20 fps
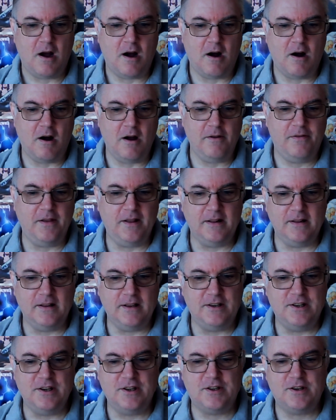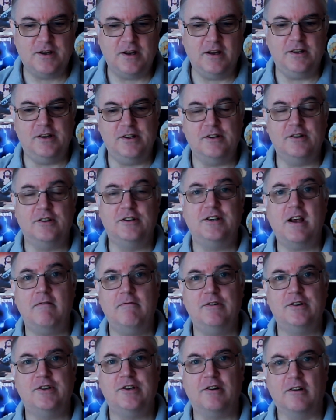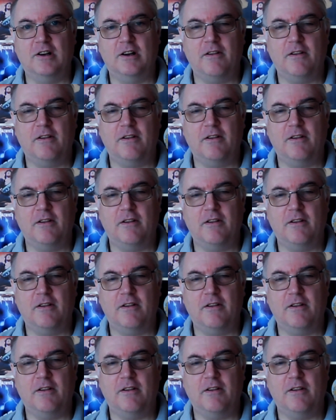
I think this is a Jerry song,